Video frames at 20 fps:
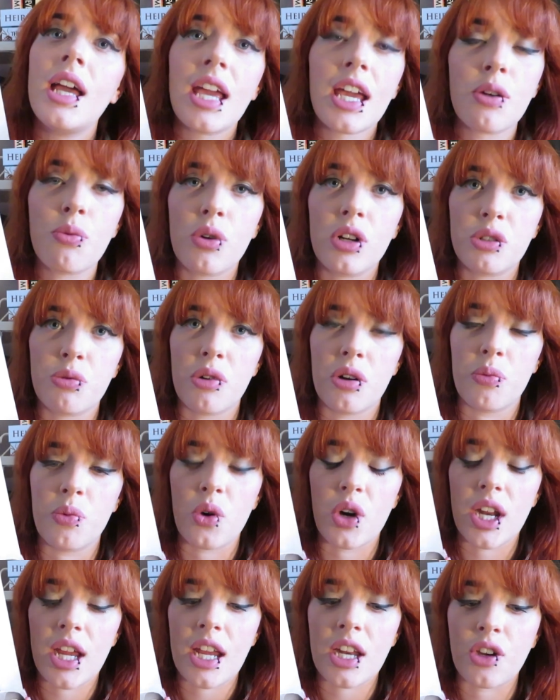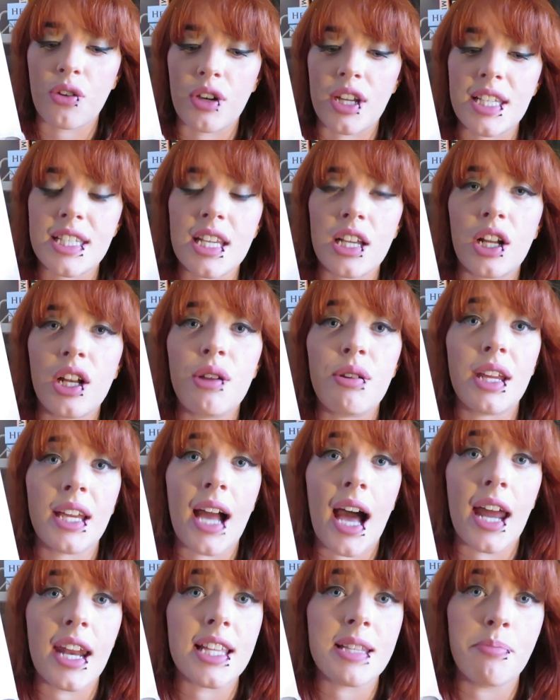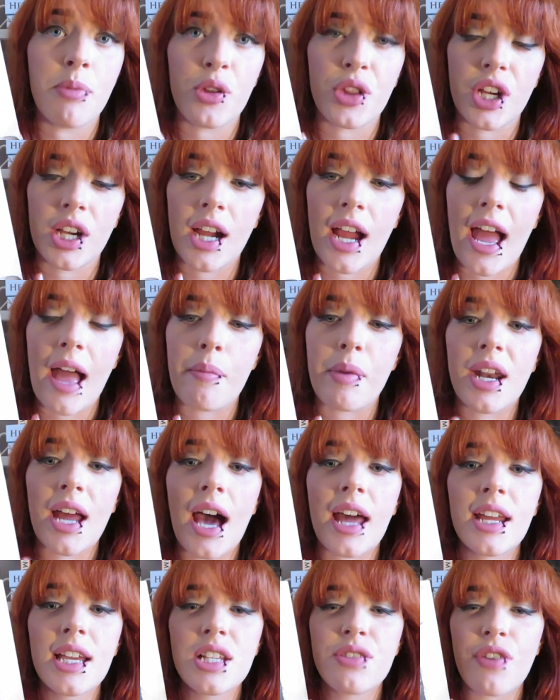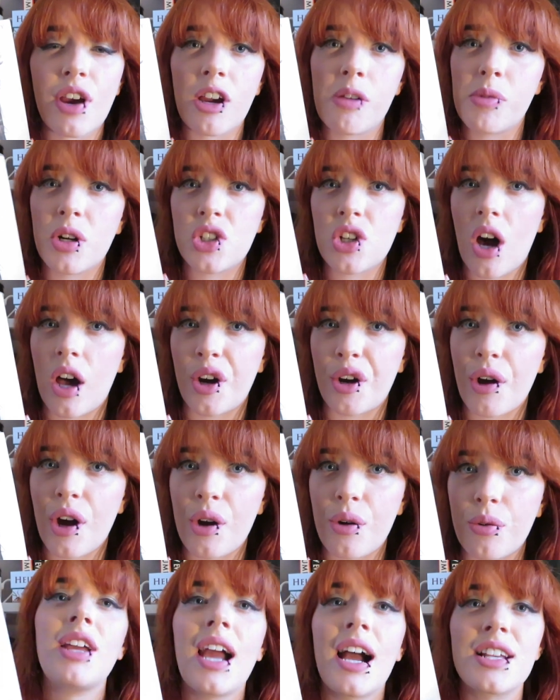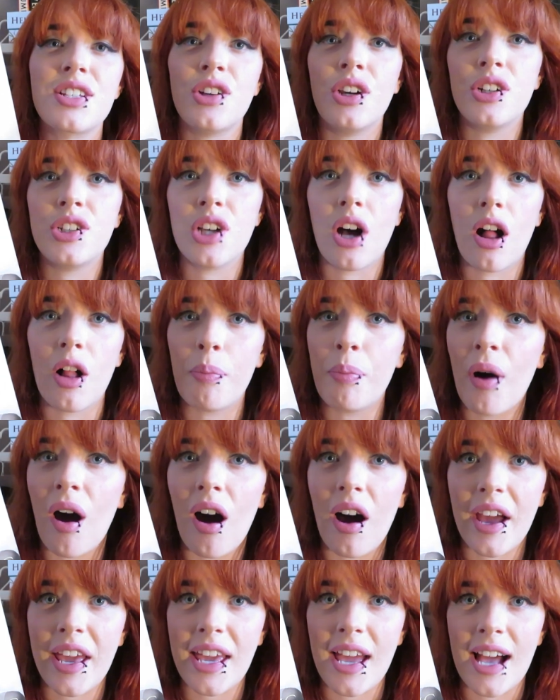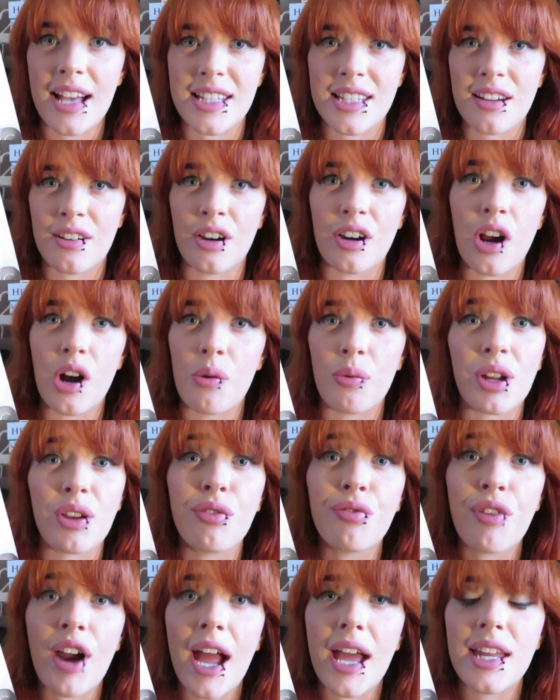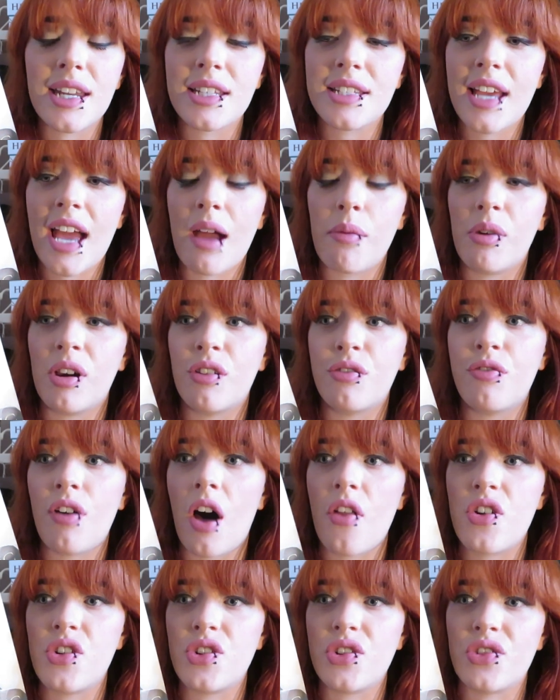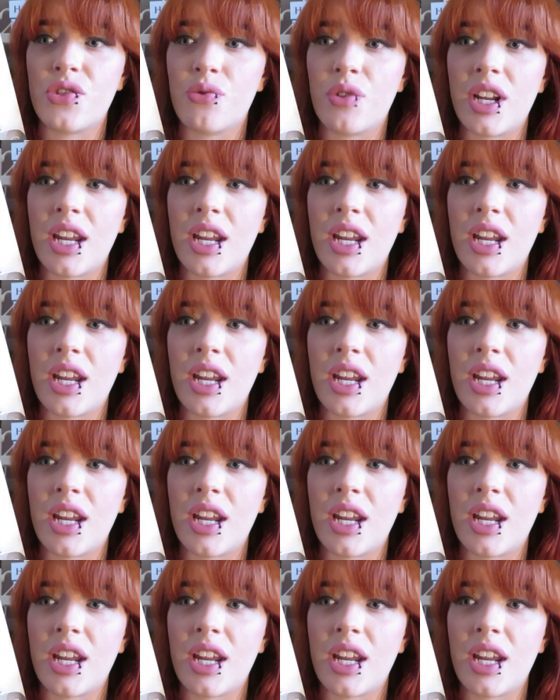in World War I in Greece, including Anna's mother. And Anna is very much on her own. She has her doll Pi as her only friend, and her father doesn't